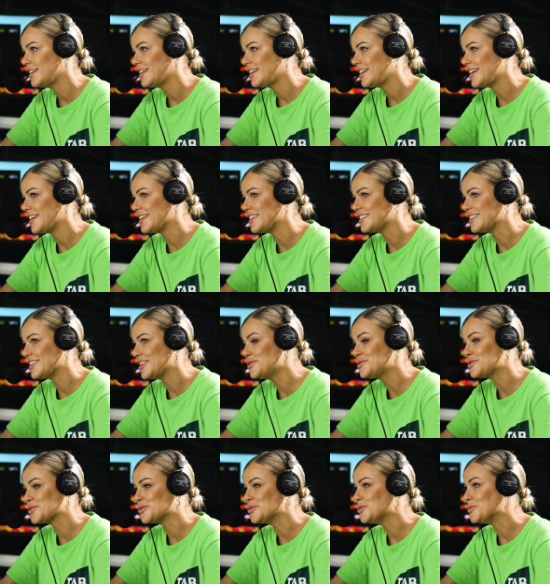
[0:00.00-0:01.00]
And it
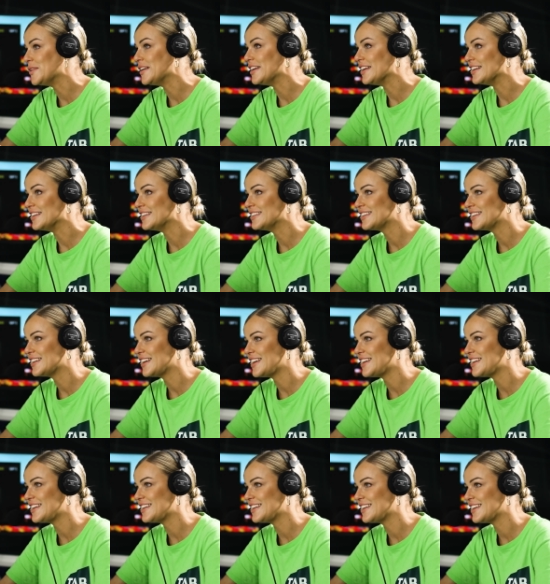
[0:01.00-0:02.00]
was a good win.
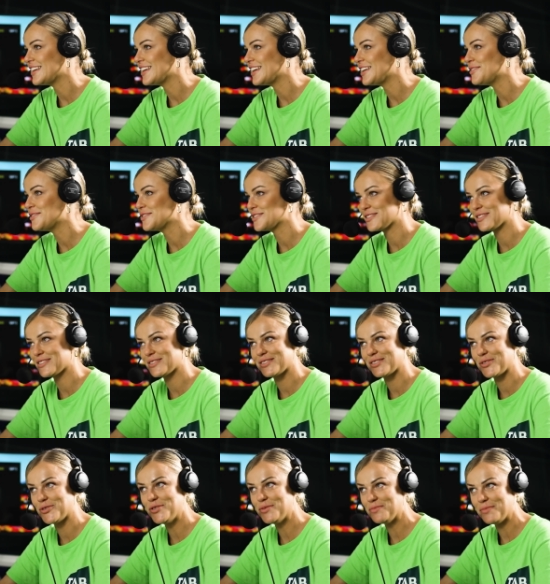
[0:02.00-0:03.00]
He
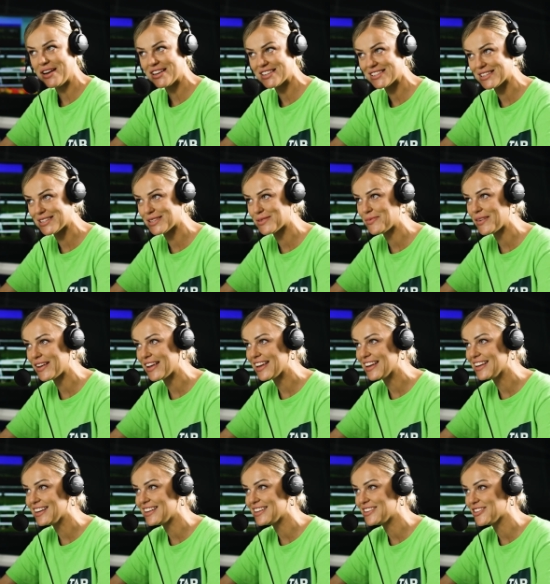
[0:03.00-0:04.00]
couldn't muster
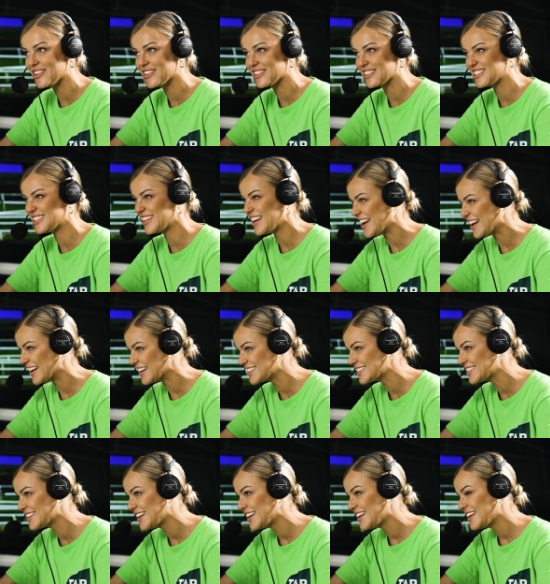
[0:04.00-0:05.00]
speed. He got
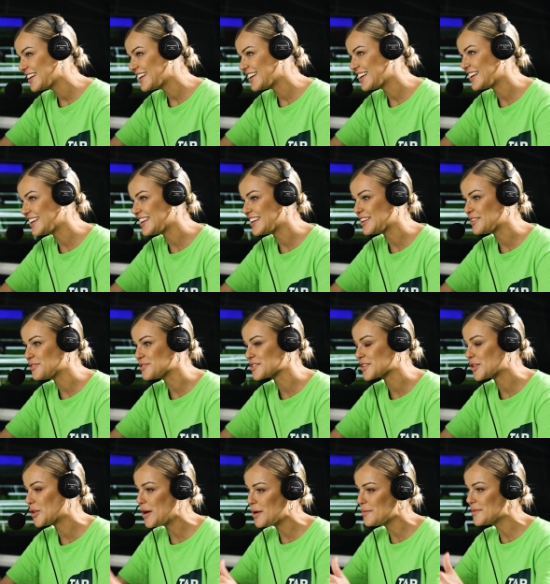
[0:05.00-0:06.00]
checked. He was
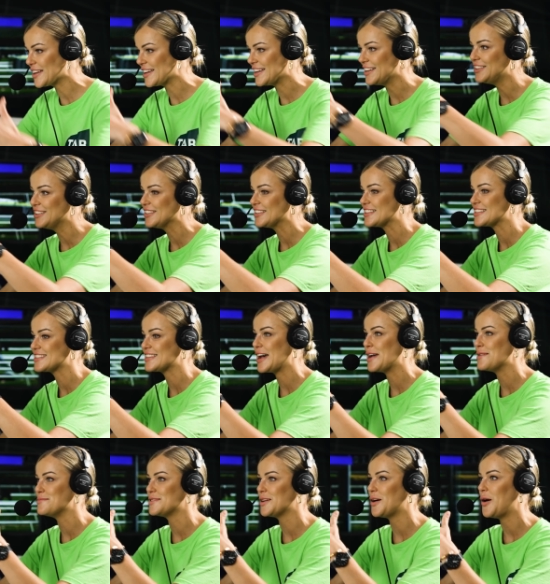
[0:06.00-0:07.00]
climbing a hill at the
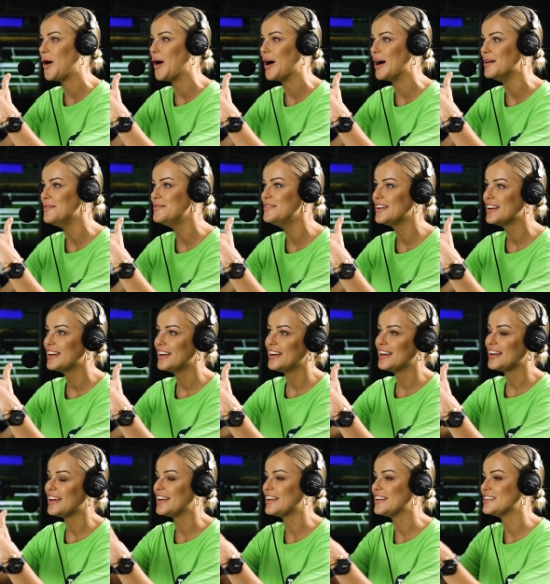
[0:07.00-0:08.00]
same time.
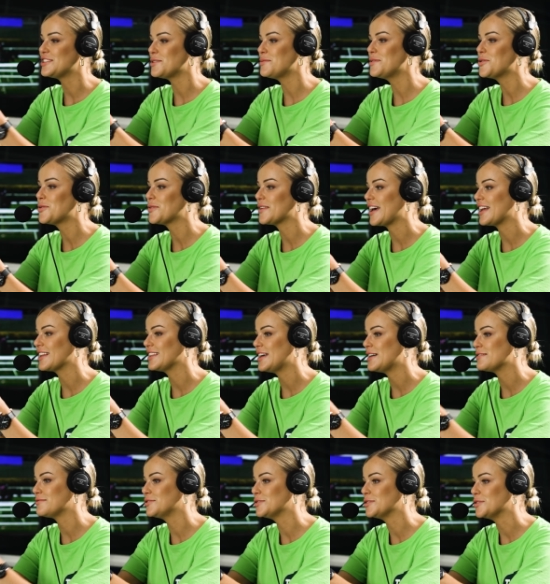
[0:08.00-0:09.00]
Jimmy Orr had a
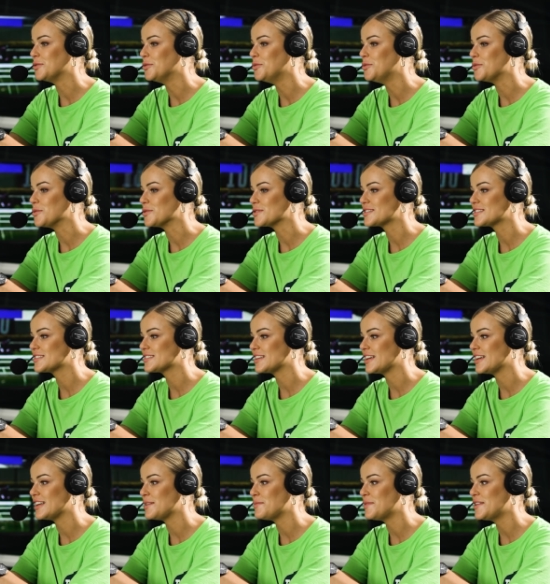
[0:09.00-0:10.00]
lap full of horse,
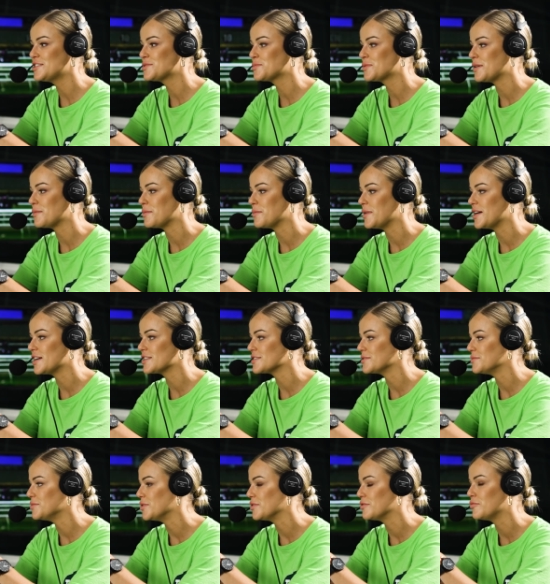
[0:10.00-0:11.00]
and he managed to put up a margin
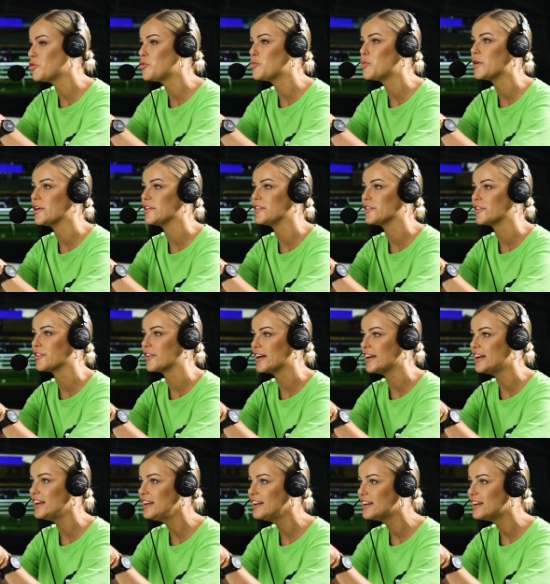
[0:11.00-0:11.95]
of 4.3.